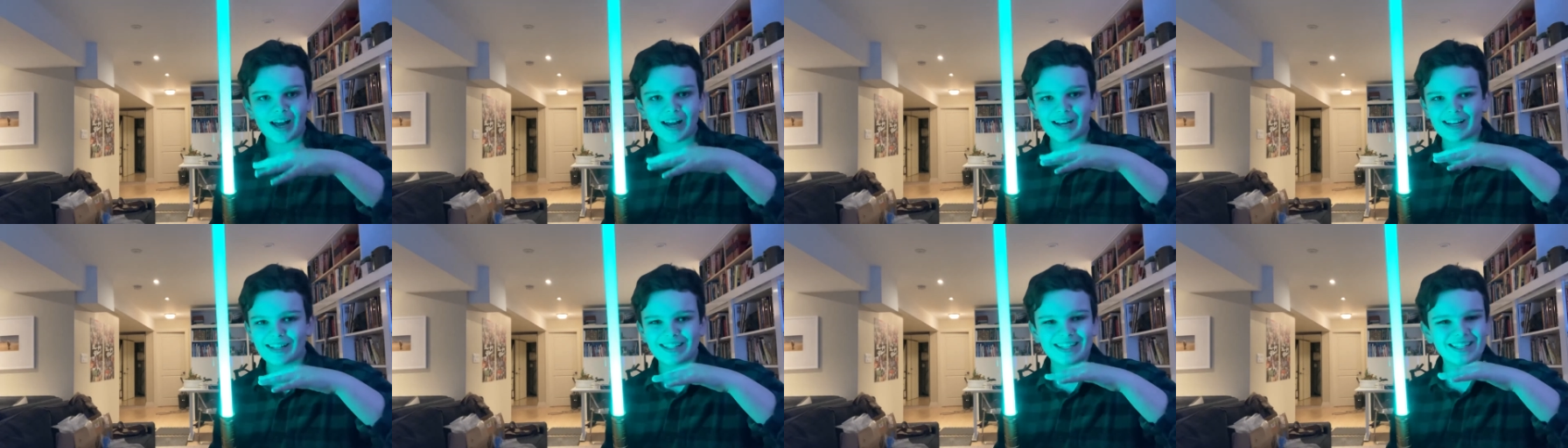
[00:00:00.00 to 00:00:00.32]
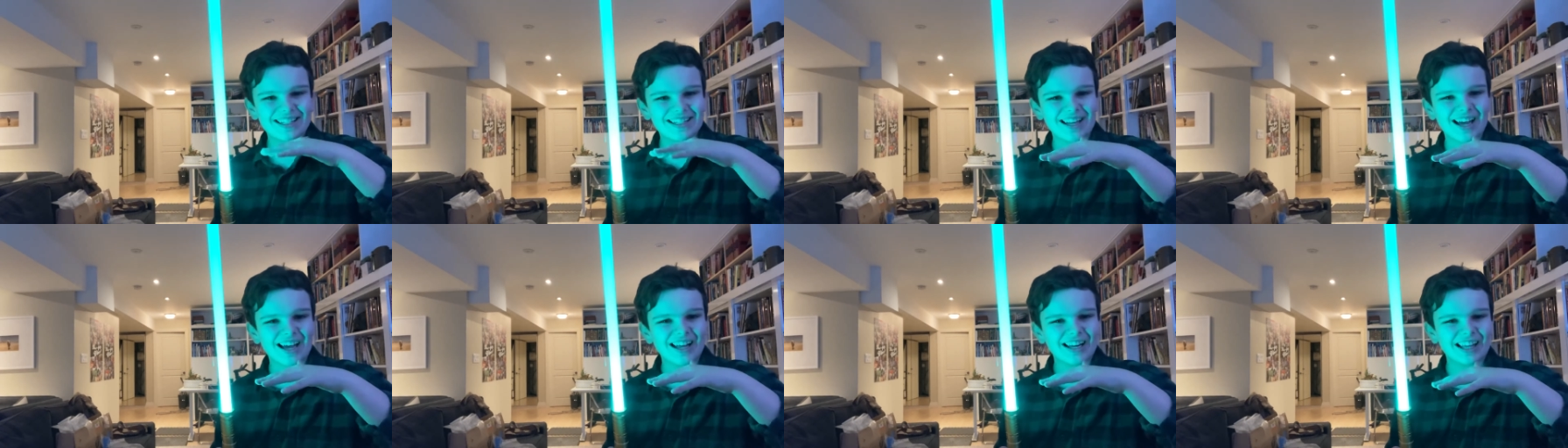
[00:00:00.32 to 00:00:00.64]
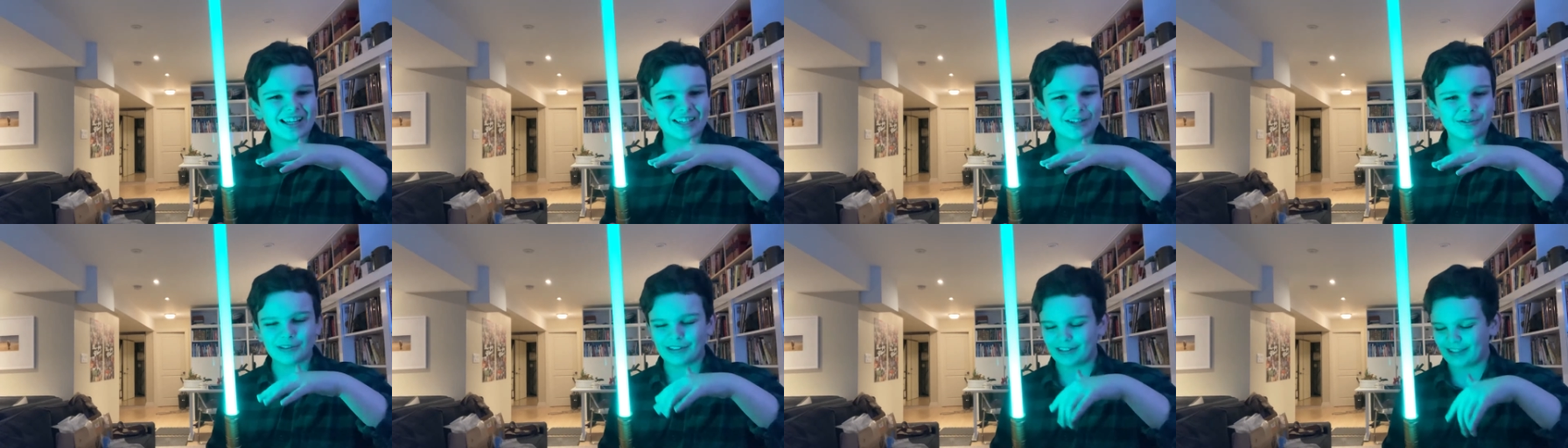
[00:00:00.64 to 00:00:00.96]
I did not
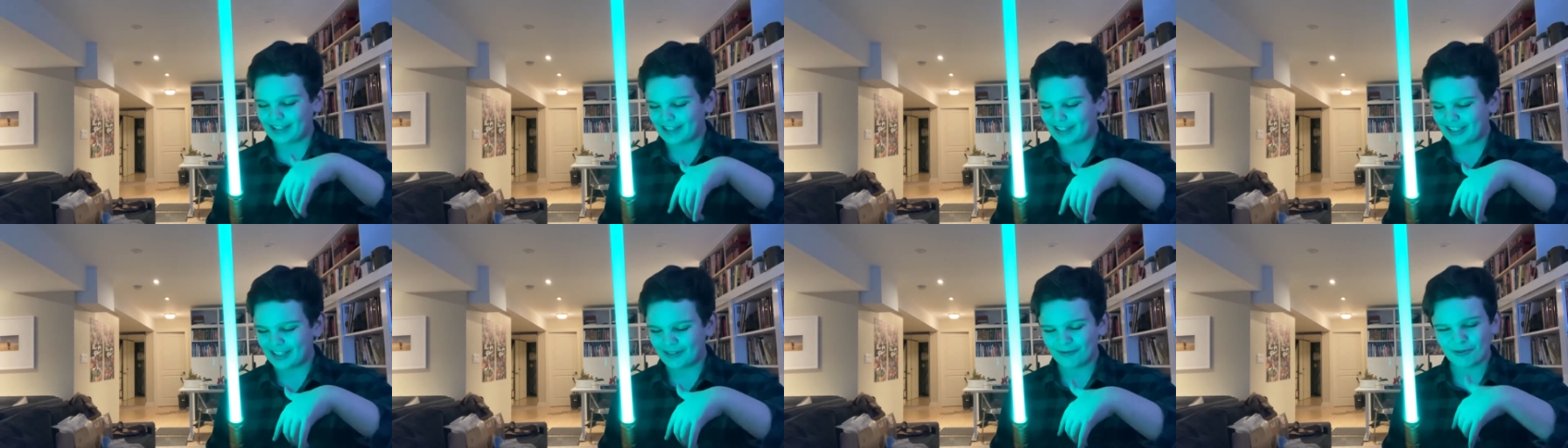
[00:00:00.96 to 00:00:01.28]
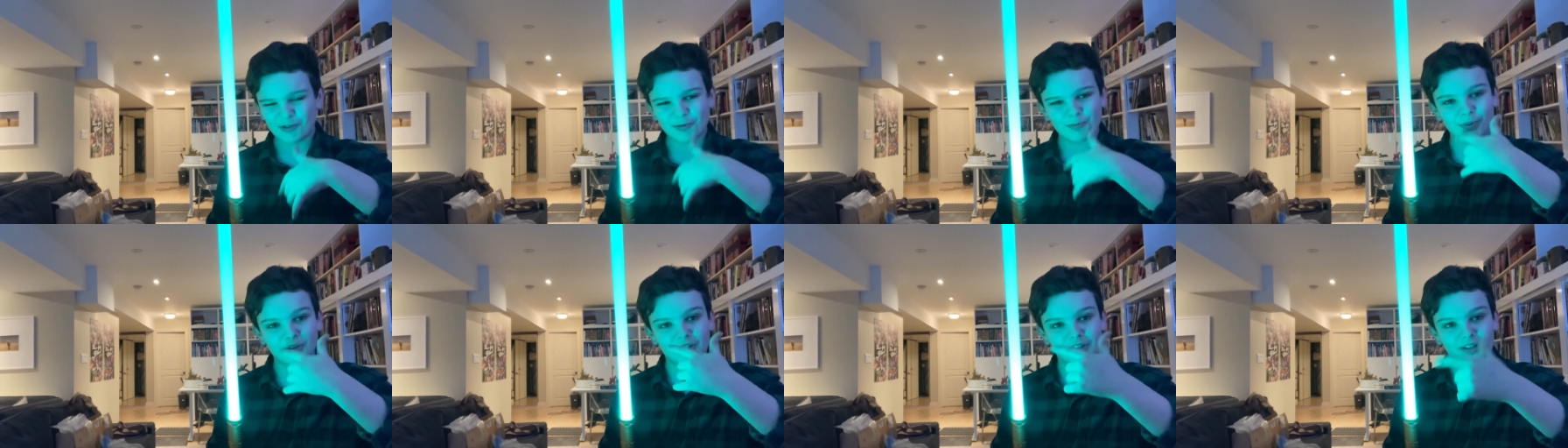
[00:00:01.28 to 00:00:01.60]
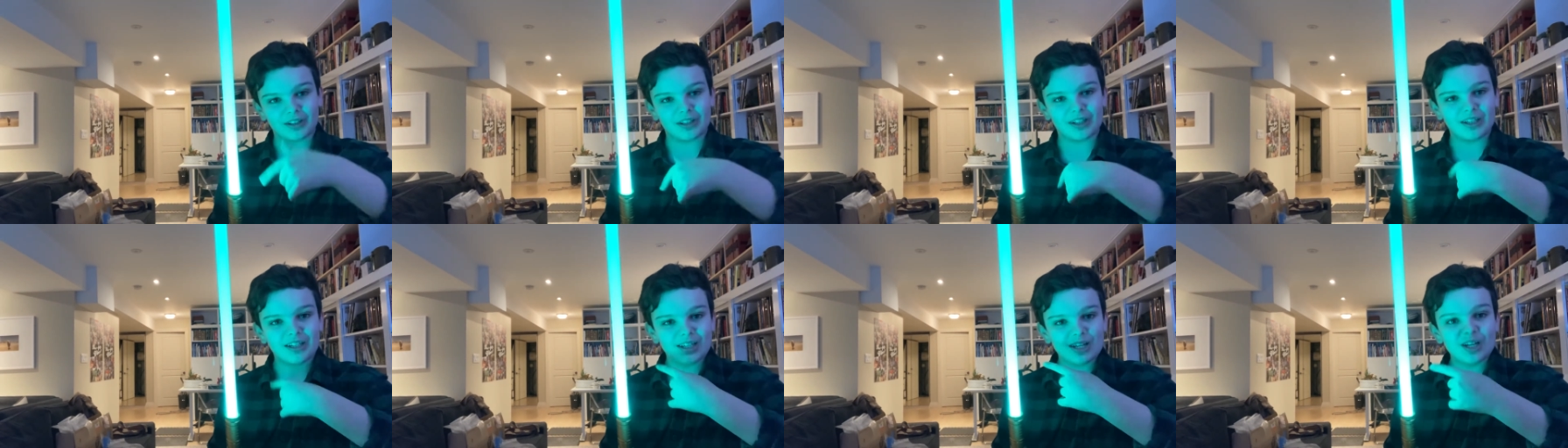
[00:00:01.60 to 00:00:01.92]
like green lightsabers, but
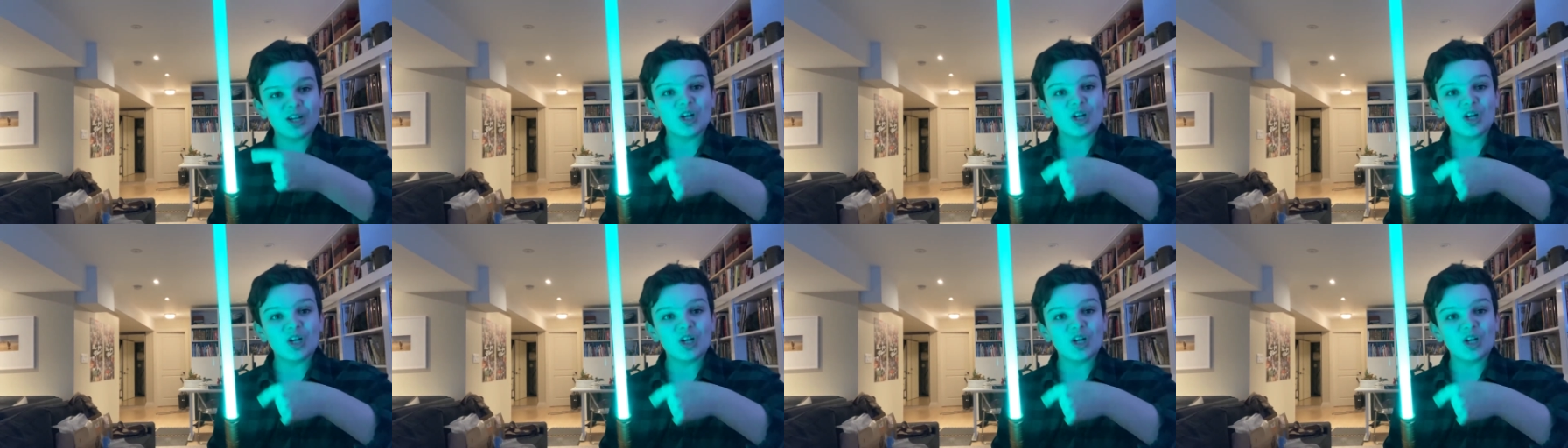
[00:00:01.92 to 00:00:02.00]
the